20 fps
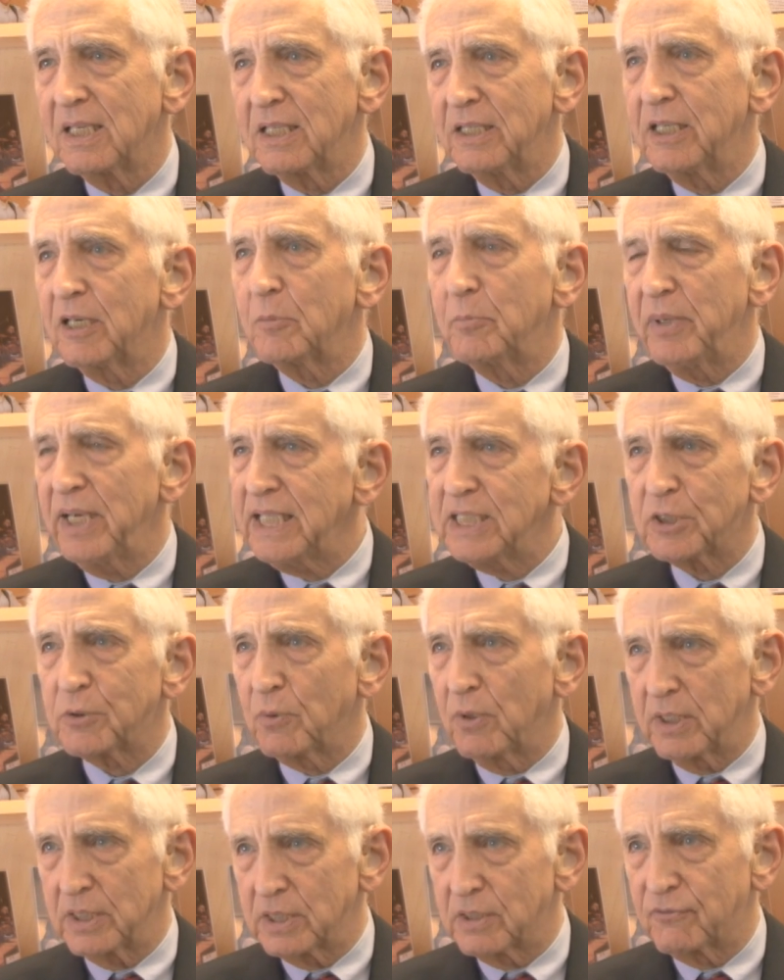their base
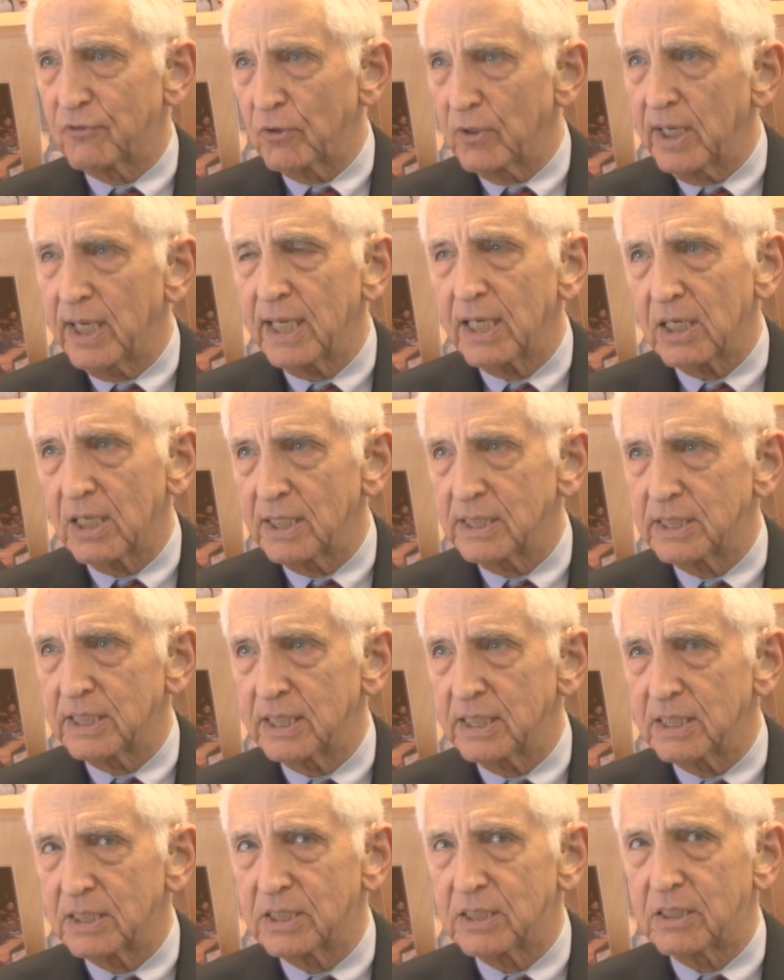was for
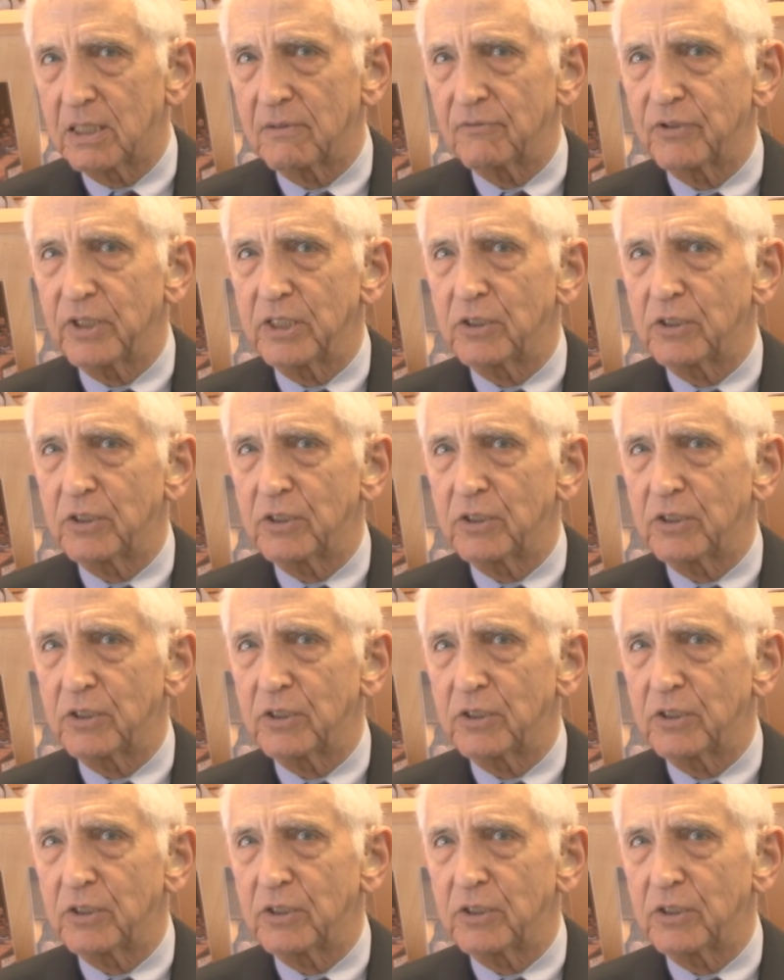analyzing this stuff.